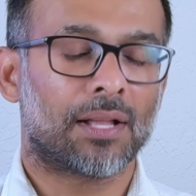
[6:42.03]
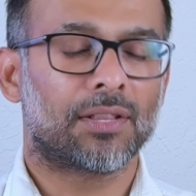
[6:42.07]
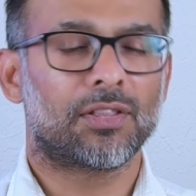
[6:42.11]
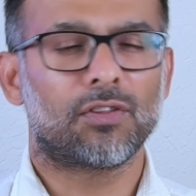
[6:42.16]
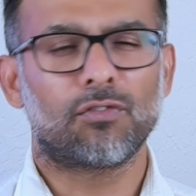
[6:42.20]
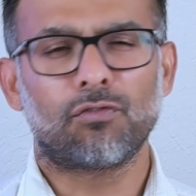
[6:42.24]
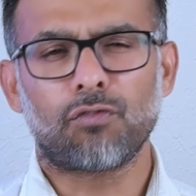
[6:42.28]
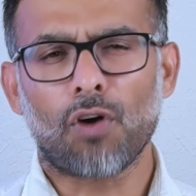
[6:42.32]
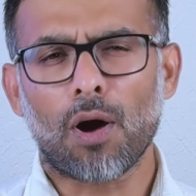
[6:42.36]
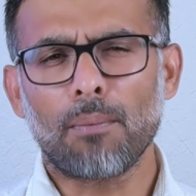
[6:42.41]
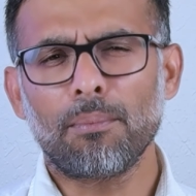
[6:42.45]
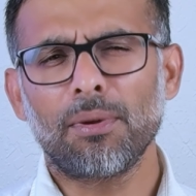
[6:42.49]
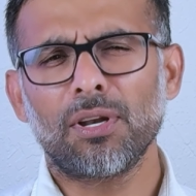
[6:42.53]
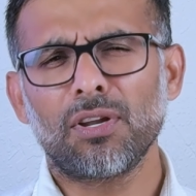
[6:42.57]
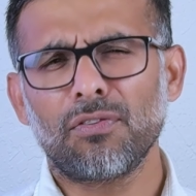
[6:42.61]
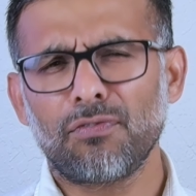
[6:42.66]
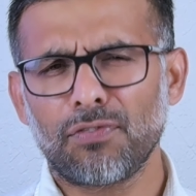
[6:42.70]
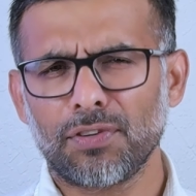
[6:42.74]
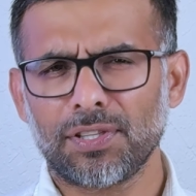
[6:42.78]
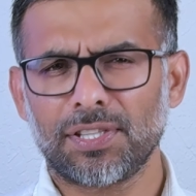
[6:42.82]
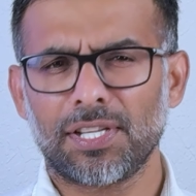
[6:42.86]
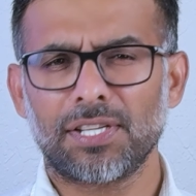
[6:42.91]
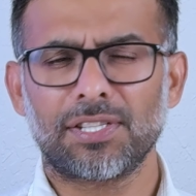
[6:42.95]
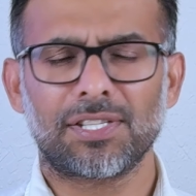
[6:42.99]
The formula
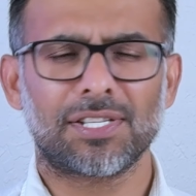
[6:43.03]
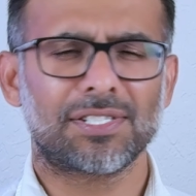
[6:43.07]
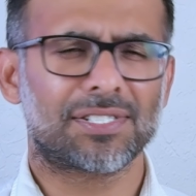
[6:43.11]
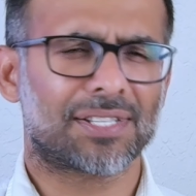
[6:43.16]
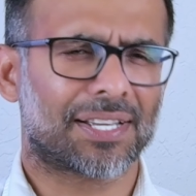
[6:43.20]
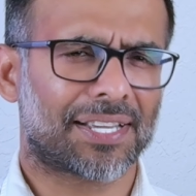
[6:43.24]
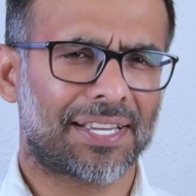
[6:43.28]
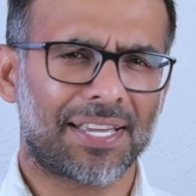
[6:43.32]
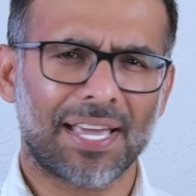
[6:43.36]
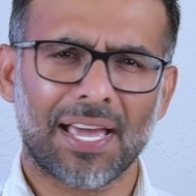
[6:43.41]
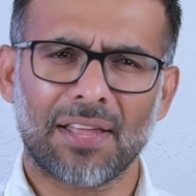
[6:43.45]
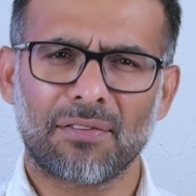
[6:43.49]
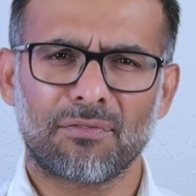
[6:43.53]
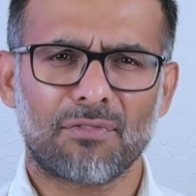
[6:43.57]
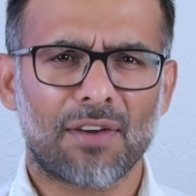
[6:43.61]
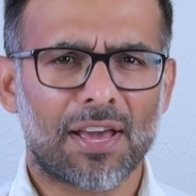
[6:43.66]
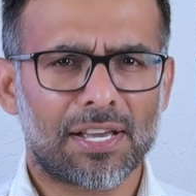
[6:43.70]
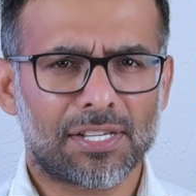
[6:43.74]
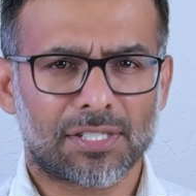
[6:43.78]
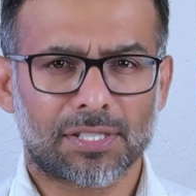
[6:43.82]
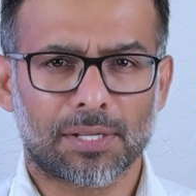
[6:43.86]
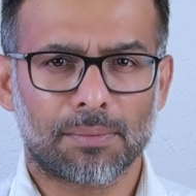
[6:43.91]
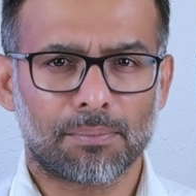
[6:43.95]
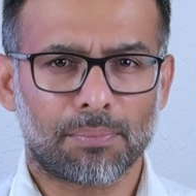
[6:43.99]
for this is again
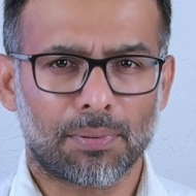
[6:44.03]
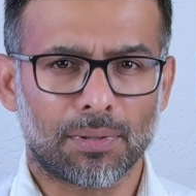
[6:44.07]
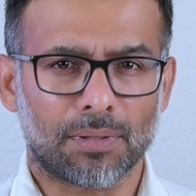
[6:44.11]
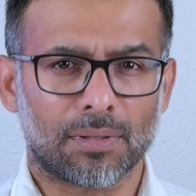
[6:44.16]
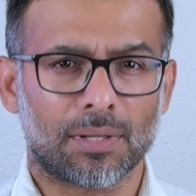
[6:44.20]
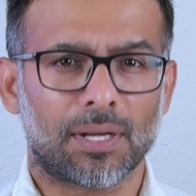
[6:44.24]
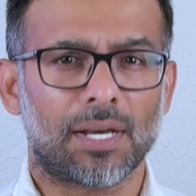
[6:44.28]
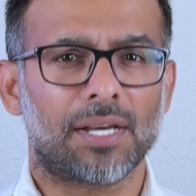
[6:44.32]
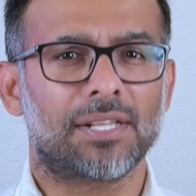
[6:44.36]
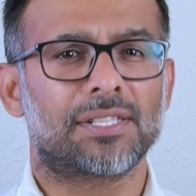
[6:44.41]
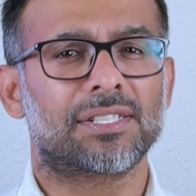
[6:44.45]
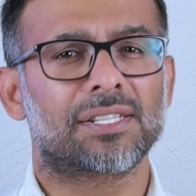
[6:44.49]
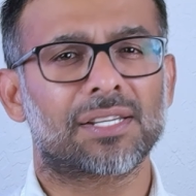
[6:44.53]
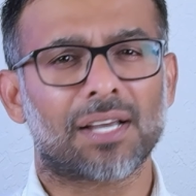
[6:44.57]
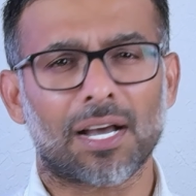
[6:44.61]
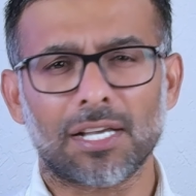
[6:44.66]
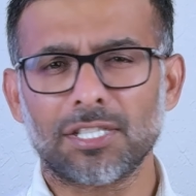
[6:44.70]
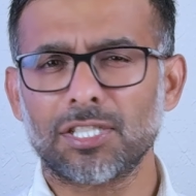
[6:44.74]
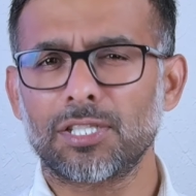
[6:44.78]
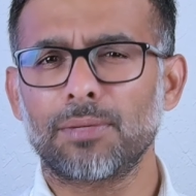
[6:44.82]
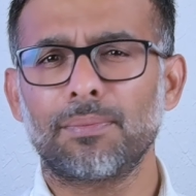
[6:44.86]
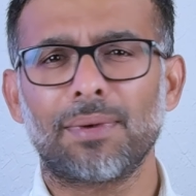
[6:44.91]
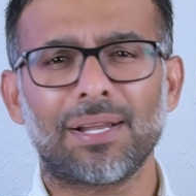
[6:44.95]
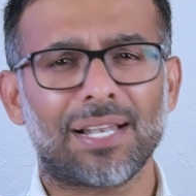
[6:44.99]
very simple. It's
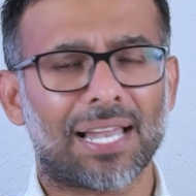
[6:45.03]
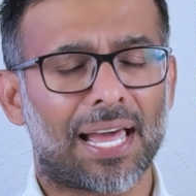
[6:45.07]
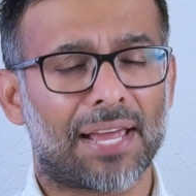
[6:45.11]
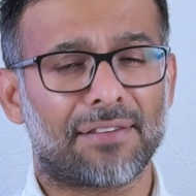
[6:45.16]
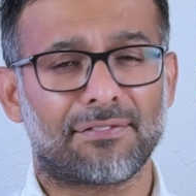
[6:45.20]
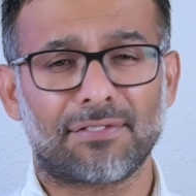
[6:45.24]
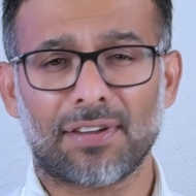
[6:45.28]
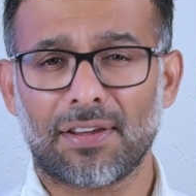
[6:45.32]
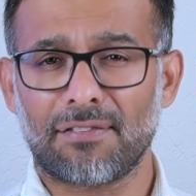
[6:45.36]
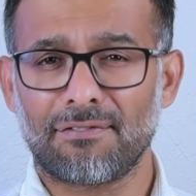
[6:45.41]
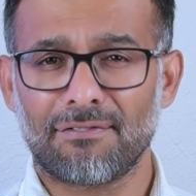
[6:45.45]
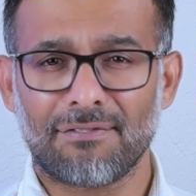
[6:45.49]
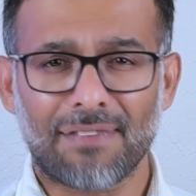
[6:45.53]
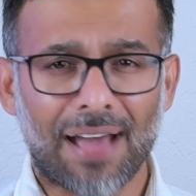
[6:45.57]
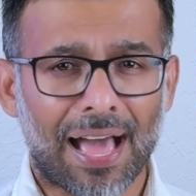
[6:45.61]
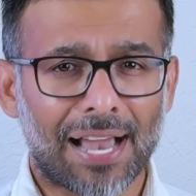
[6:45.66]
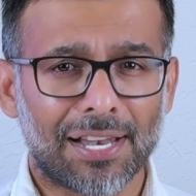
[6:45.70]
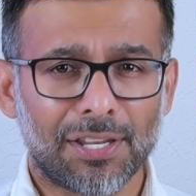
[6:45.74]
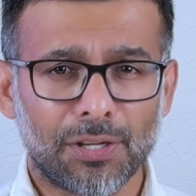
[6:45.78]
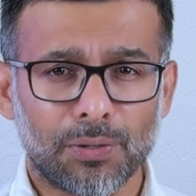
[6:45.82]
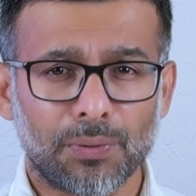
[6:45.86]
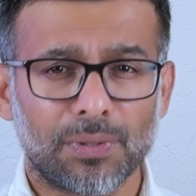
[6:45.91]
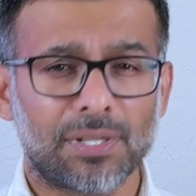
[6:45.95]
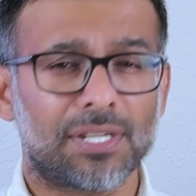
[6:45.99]
customer lifetime
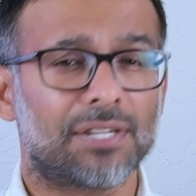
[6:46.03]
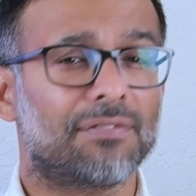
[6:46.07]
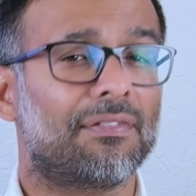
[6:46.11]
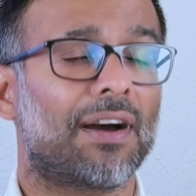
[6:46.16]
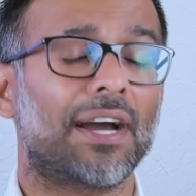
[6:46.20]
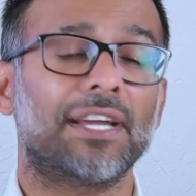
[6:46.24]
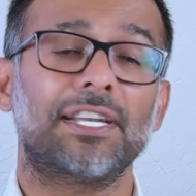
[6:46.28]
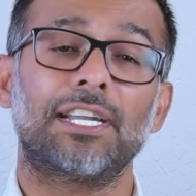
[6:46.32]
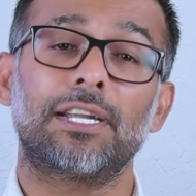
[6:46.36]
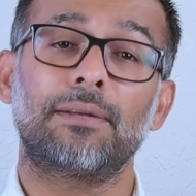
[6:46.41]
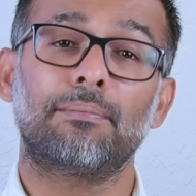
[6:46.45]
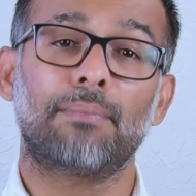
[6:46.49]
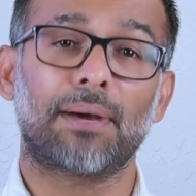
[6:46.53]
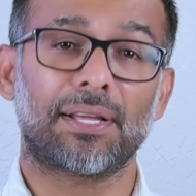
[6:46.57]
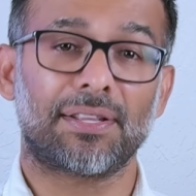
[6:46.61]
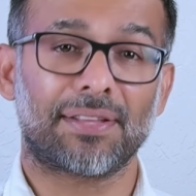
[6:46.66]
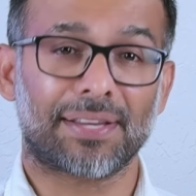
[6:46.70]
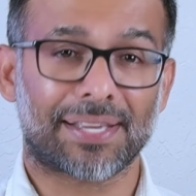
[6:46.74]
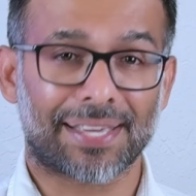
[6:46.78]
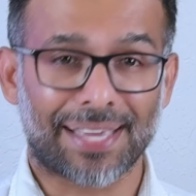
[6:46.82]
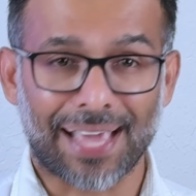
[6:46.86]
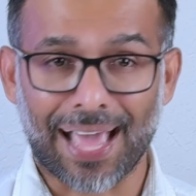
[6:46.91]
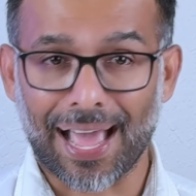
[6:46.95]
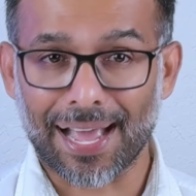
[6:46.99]
value divided by
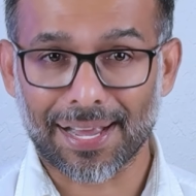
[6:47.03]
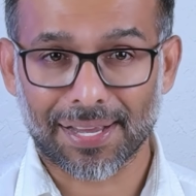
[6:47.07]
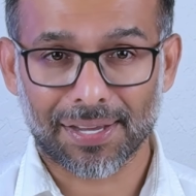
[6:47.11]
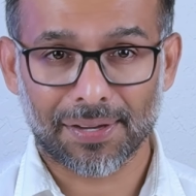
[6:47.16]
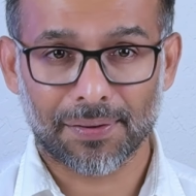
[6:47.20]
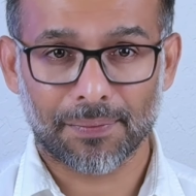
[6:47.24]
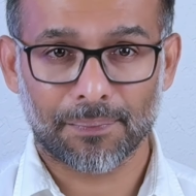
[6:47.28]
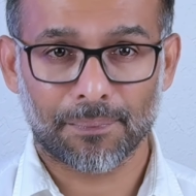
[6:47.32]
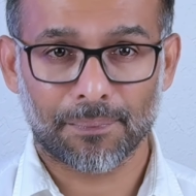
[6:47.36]
the CAC.